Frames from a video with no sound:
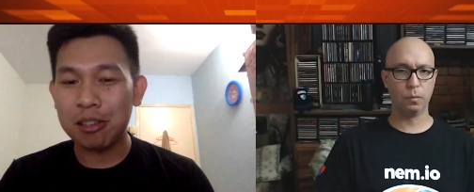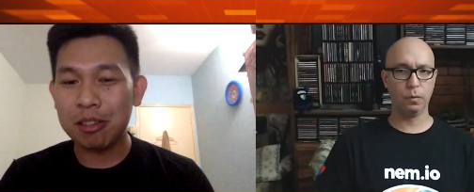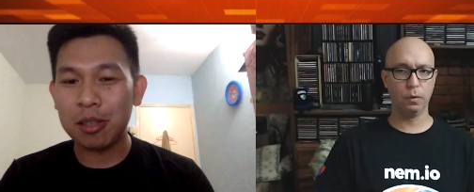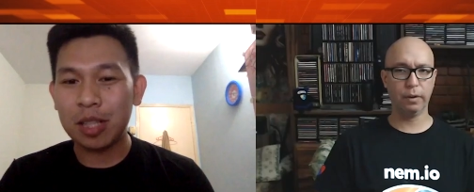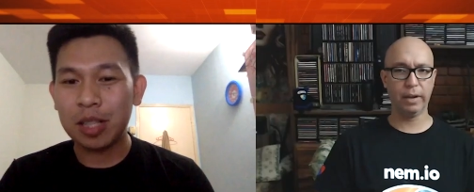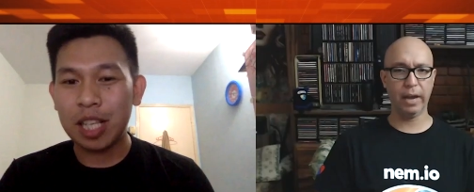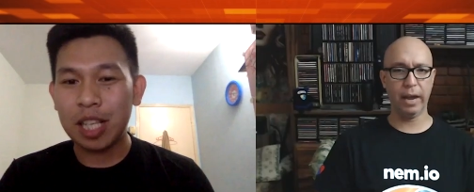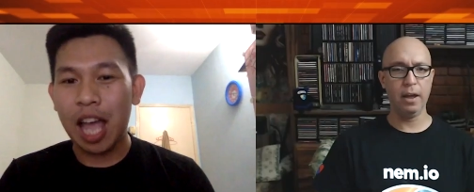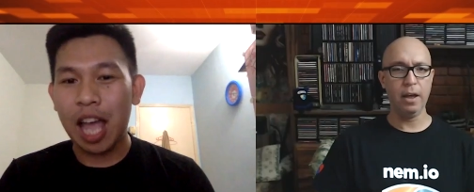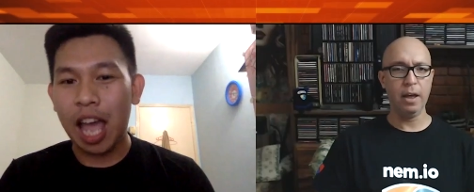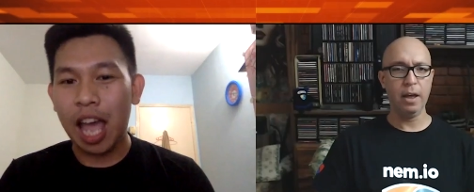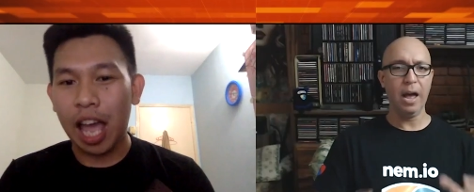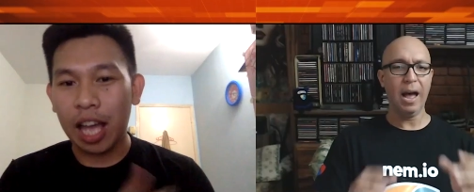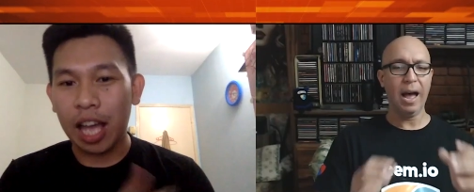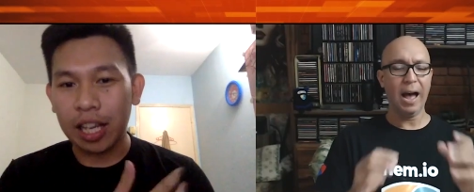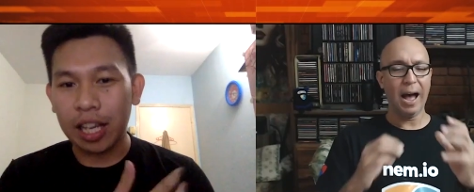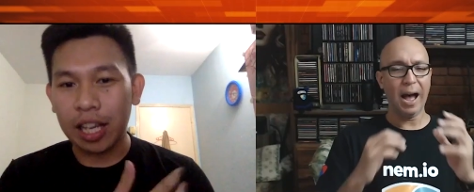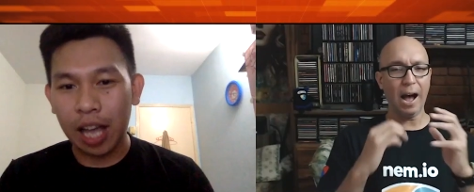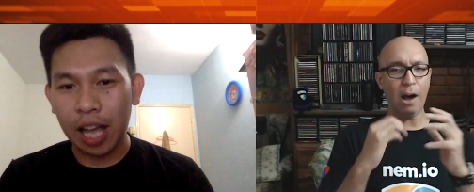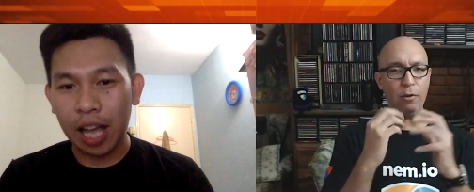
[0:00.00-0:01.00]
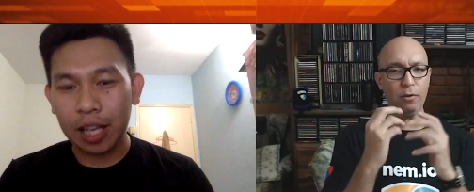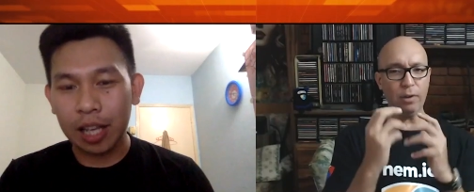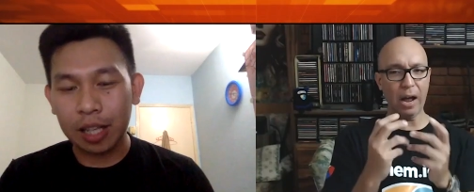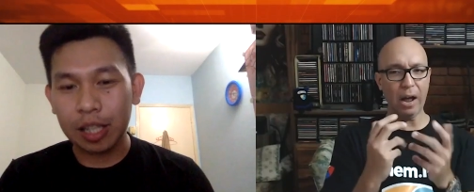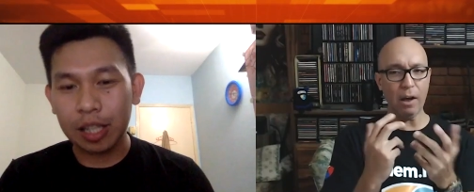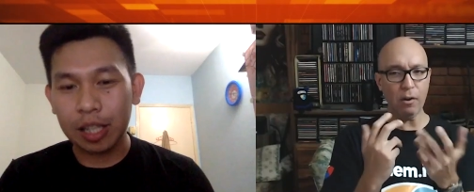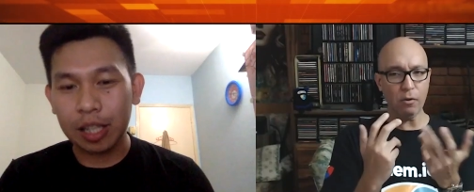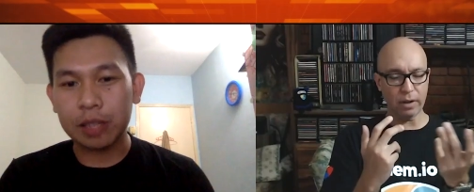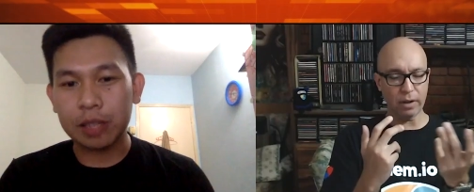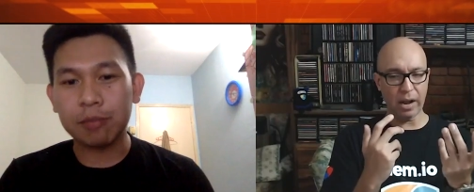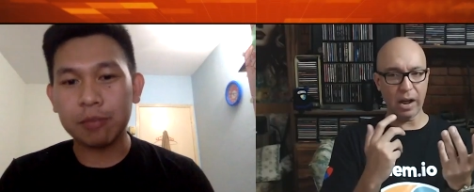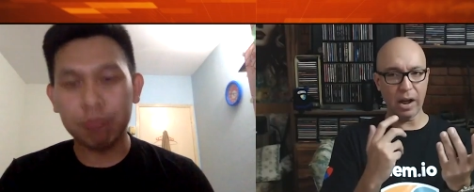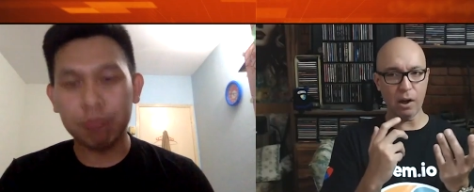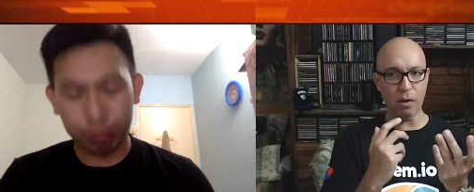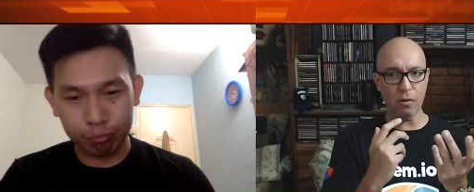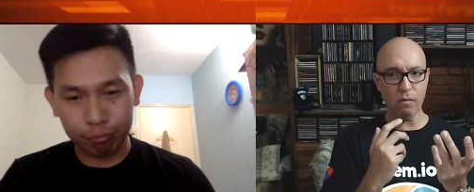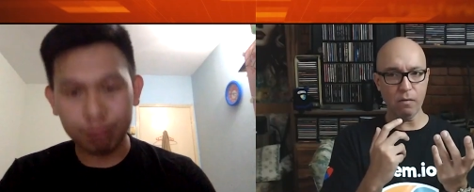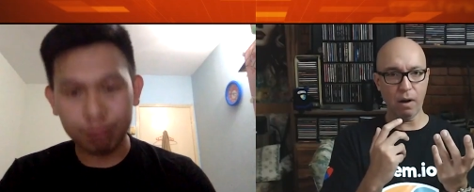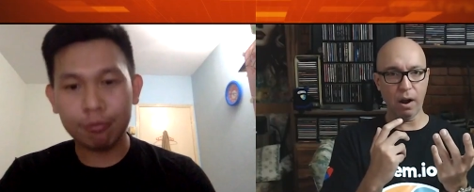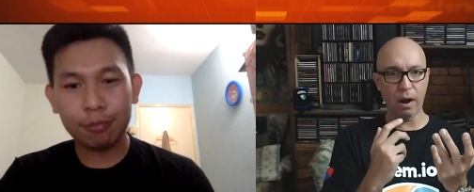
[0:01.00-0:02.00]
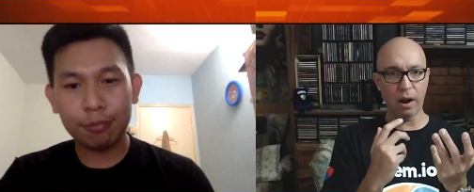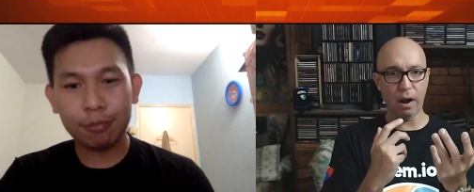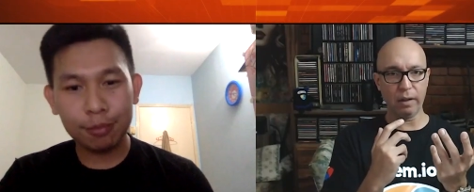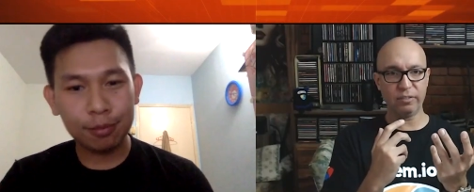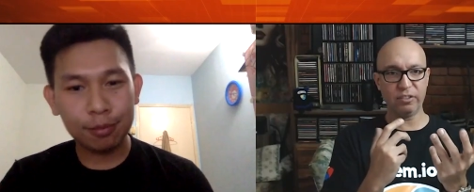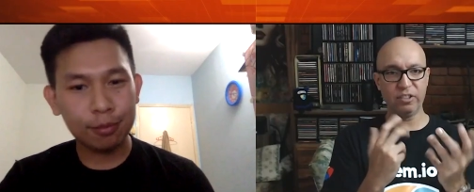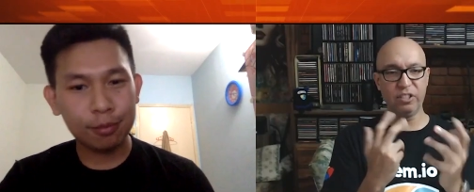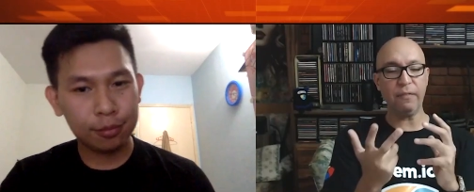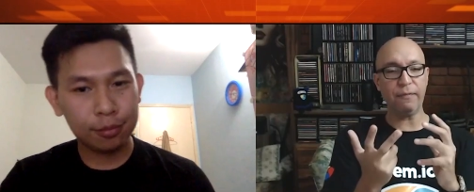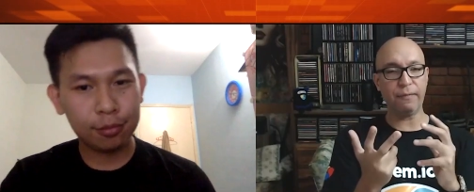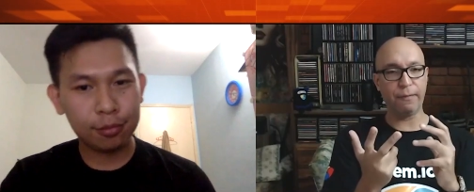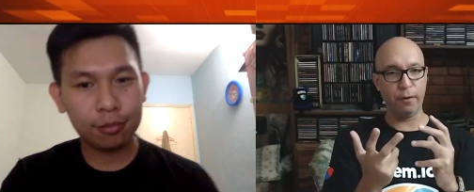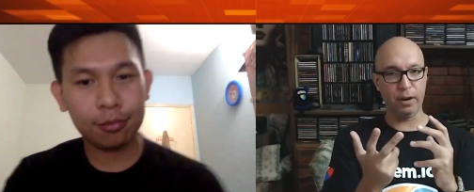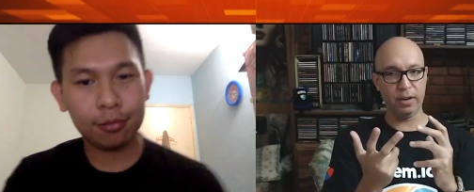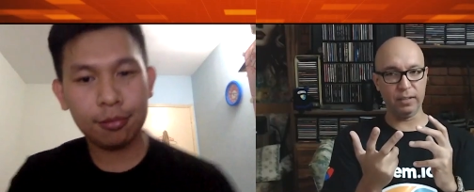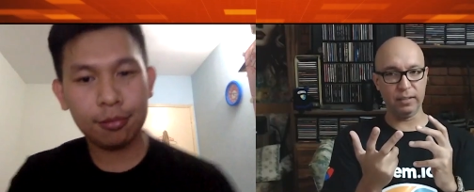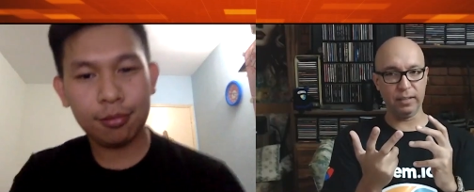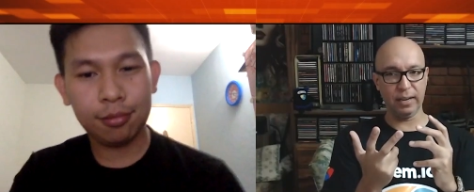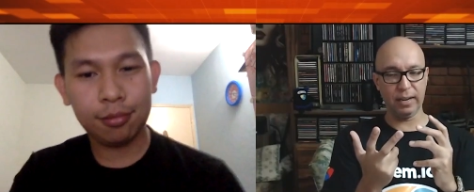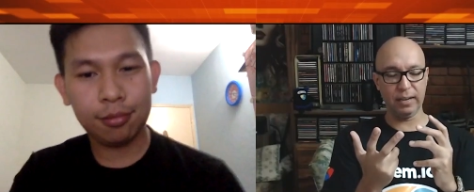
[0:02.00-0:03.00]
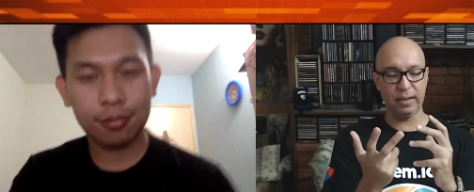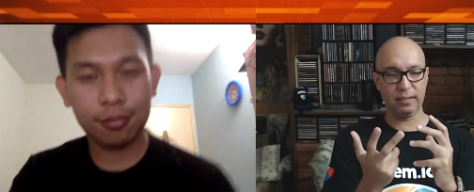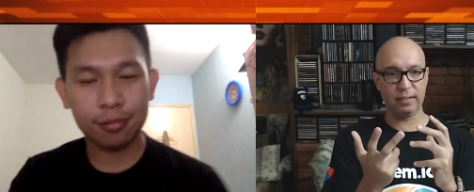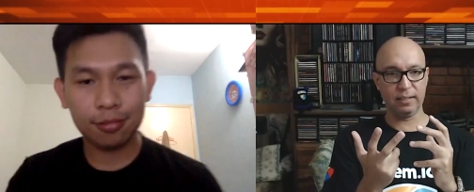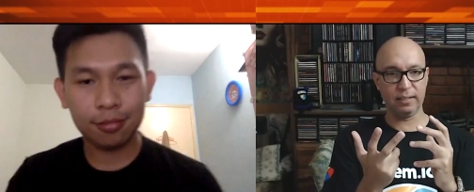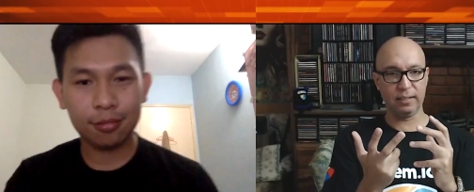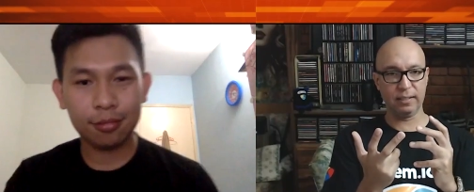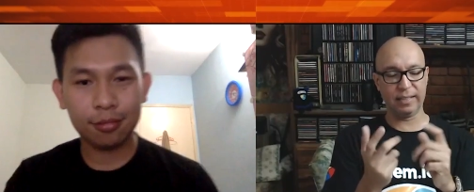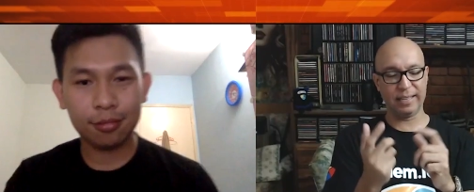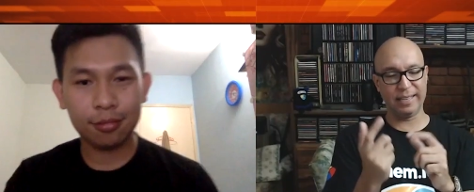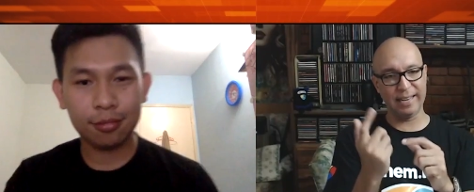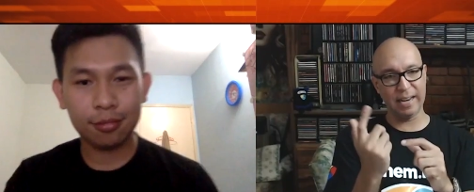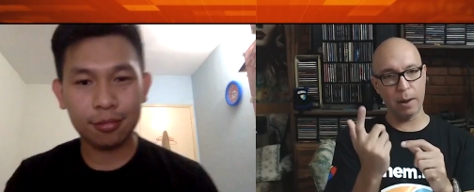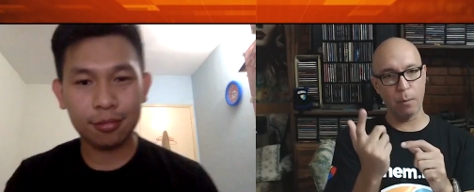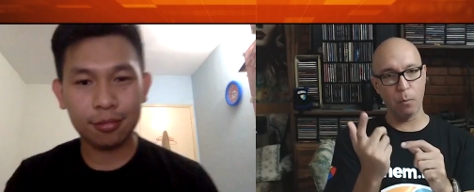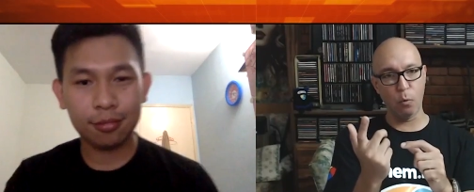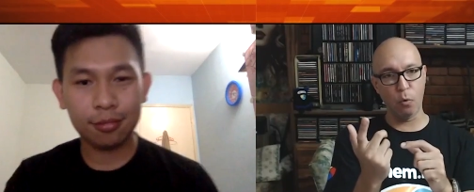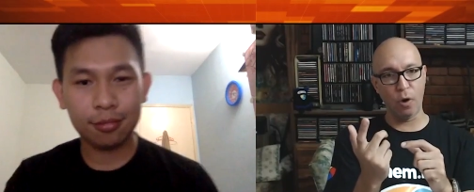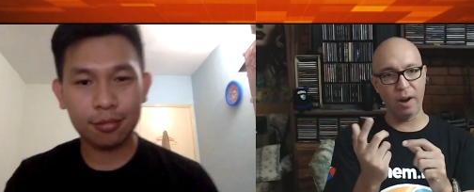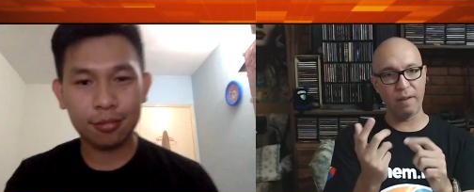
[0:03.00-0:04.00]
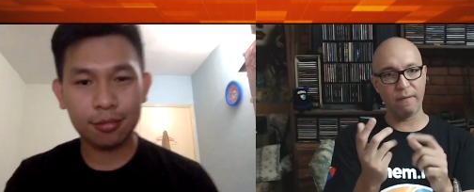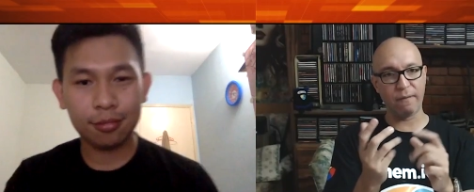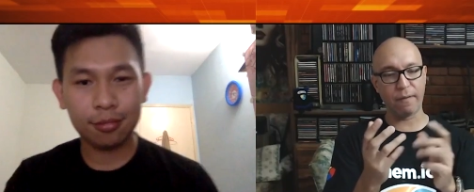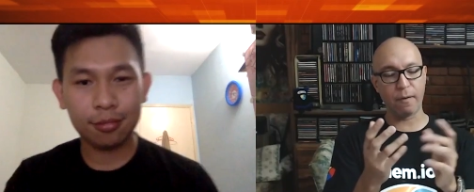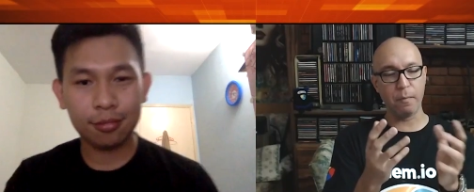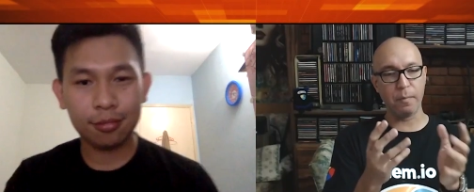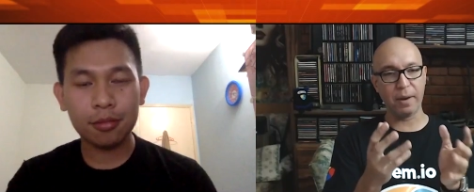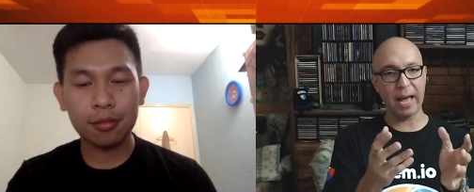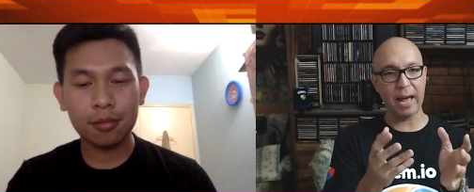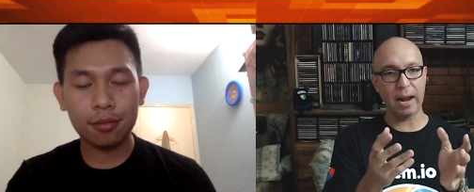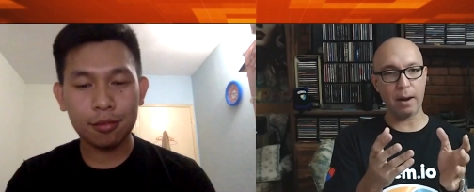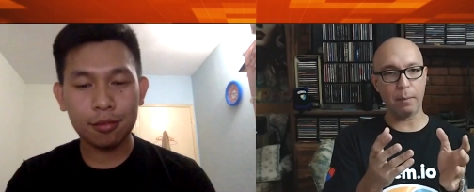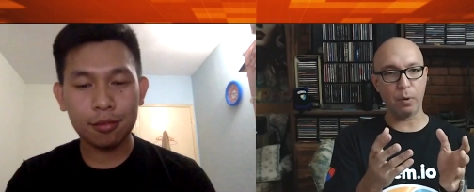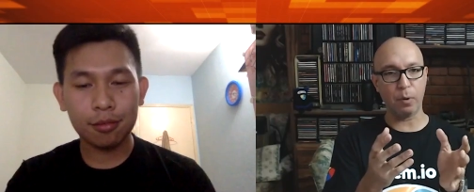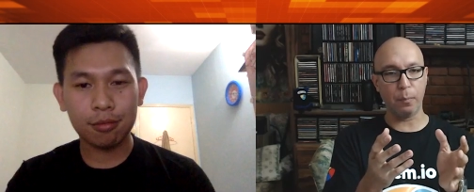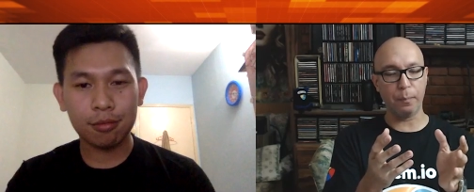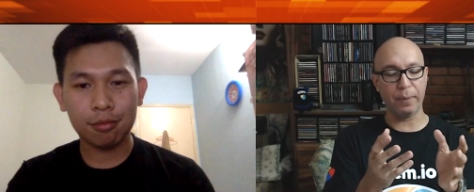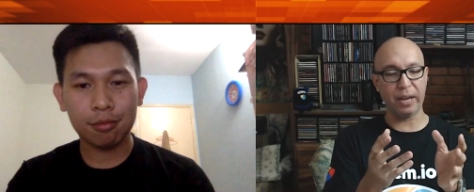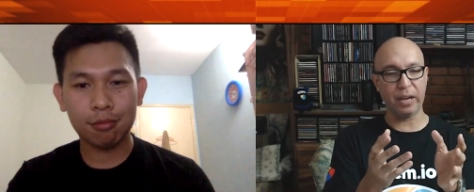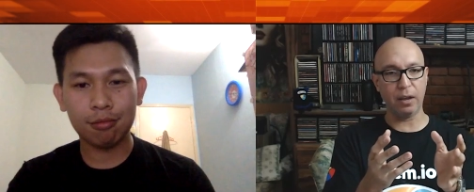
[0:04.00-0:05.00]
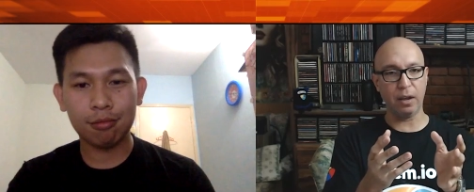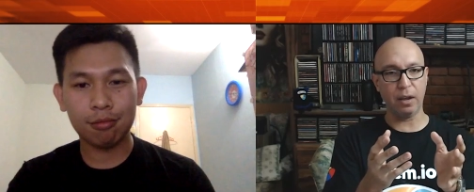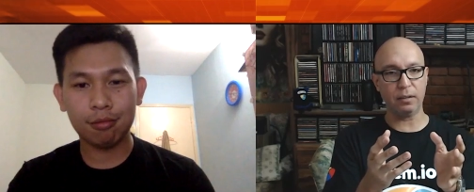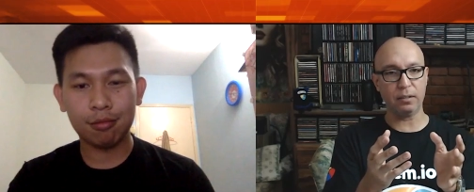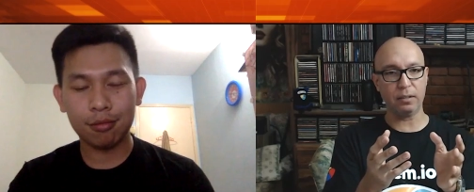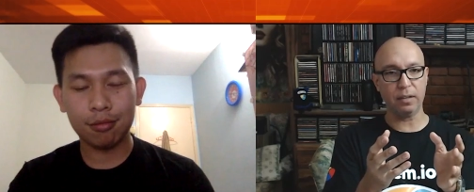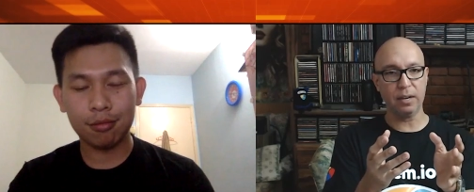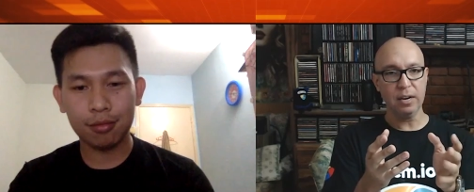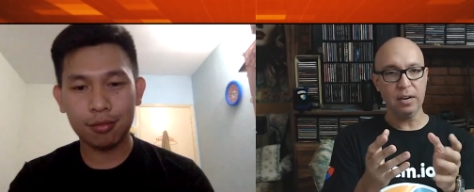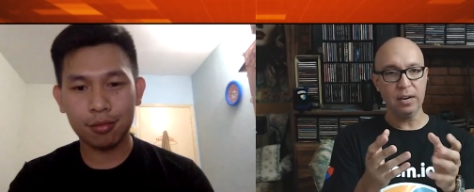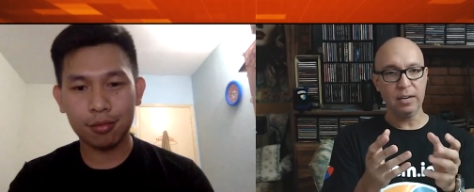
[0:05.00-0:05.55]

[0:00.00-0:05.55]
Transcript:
Speaker 1: Okay. How, how, how different is NEM one from Catapult because